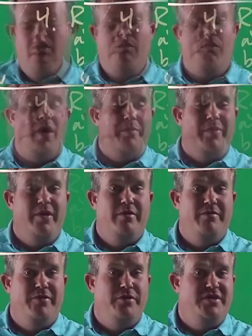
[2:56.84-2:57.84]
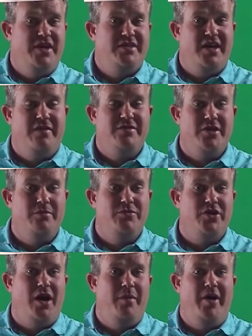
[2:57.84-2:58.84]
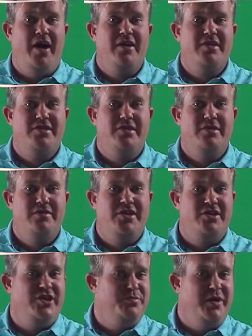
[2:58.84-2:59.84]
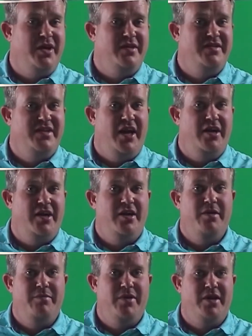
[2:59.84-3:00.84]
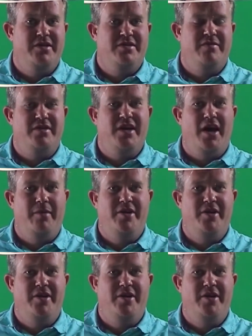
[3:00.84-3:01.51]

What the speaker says: While peer review does have some drawbacks, such as being dated because of the time